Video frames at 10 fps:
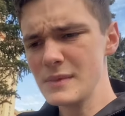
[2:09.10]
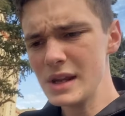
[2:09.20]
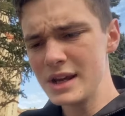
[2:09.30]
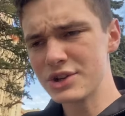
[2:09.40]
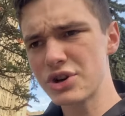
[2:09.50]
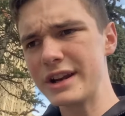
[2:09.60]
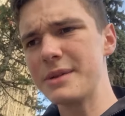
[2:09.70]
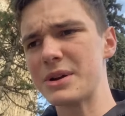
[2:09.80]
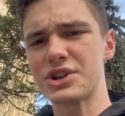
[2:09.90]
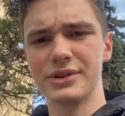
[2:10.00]
in
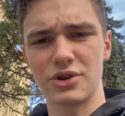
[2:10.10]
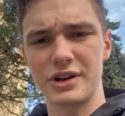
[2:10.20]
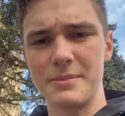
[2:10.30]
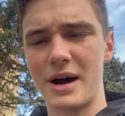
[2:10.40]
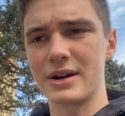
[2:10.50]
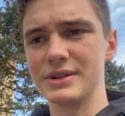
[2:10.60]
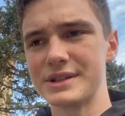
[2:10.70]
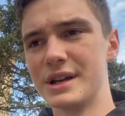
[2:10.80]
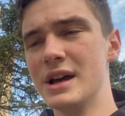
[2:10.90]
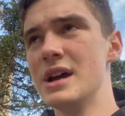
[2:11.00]
training machine learning
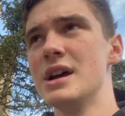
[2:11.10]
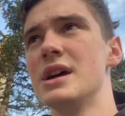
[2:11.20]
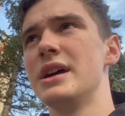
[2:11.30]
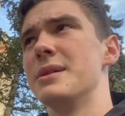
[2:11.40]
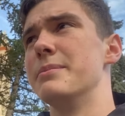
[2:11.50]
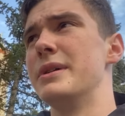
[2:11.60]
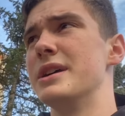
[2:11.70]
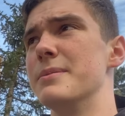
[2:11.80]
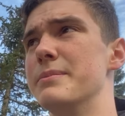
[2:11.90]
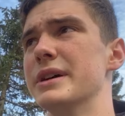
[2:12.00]
models,
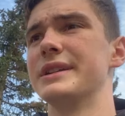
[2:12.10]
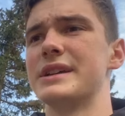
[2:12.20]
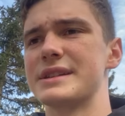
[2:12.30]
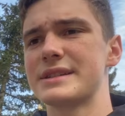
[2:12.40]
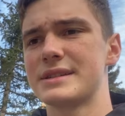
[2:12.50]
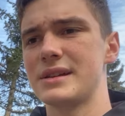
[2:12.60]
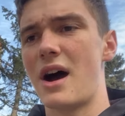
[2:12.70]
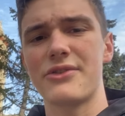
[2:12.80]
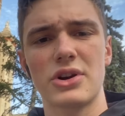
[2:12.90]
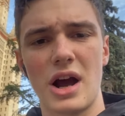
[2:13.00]
in building
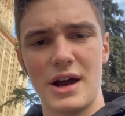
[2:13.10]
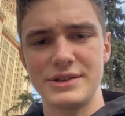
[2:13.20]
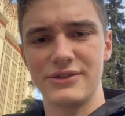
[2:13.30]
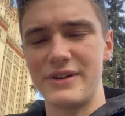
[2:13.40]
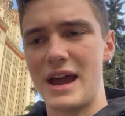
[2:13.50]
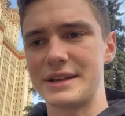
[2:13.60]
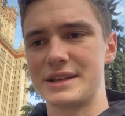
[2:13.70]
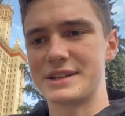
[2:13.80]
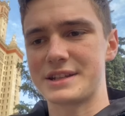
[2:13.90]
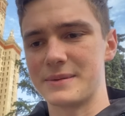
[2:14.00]
other kinds of AI
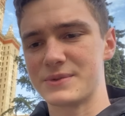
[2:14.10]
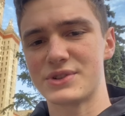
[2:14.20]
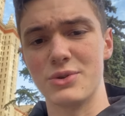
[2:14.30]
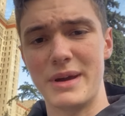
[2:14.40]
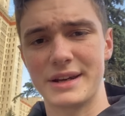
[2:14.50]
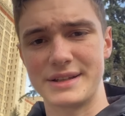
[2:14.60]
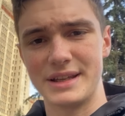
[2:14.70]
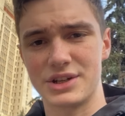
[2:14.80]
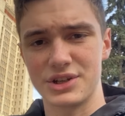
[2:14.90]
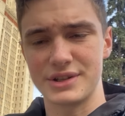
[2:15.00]
systems to make
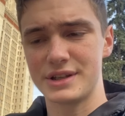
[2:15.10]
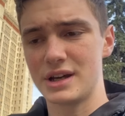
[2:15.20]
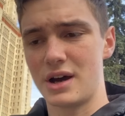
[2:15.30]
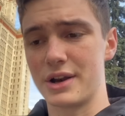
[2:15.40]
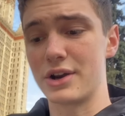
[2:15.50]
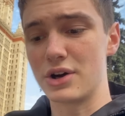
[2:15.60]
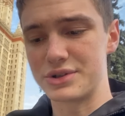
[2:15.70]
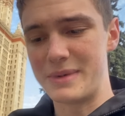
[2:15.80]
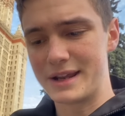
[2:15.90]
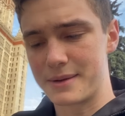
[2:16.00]
decisions on an
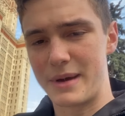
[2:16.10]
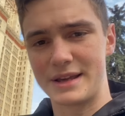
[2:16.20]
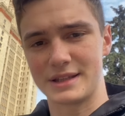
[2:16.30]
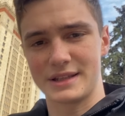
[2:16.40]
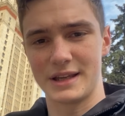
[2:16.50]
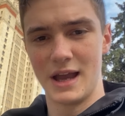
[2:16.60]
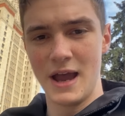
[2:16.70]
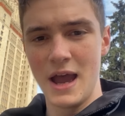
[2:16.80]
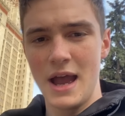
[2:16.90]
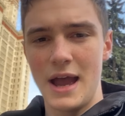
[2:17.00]
automated basis.
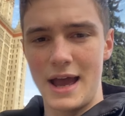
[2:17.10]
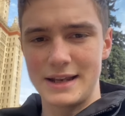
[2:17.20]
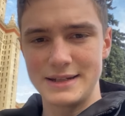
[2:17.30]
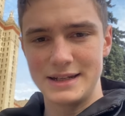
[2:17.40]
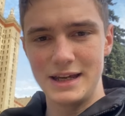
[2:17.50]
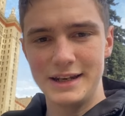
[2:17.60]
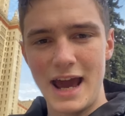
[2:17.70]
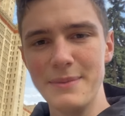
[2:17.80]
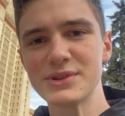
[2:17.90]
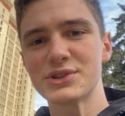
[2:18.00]
And it
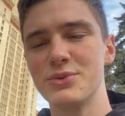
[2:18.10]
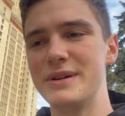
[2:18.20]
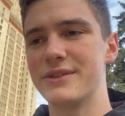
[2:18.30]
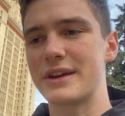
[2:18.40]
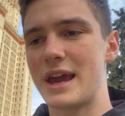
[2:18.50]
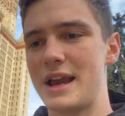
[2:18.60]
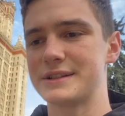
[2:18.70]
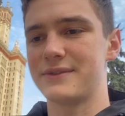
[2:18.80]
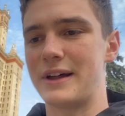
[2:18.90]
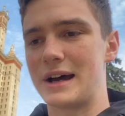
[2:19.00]
happens to be the
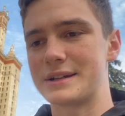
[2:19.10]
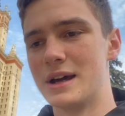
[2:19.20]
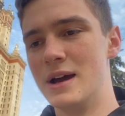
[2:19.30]
case that